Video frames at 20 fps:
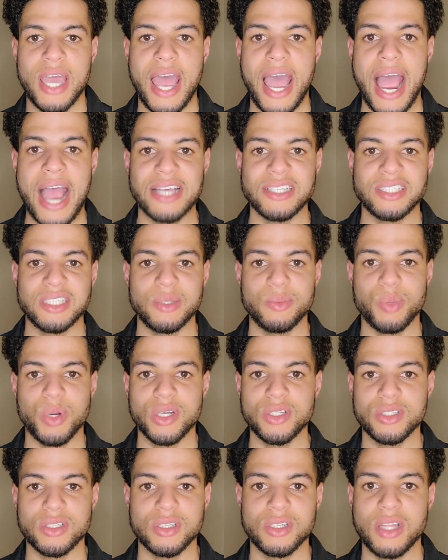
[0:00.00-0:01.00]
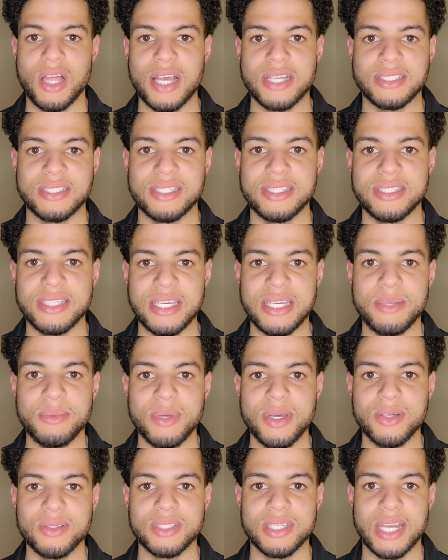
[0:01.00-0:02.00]
I actually personalized these
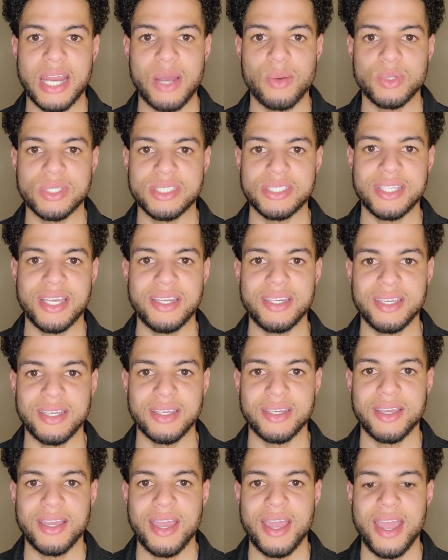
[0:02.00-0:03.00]
emails that I was sending.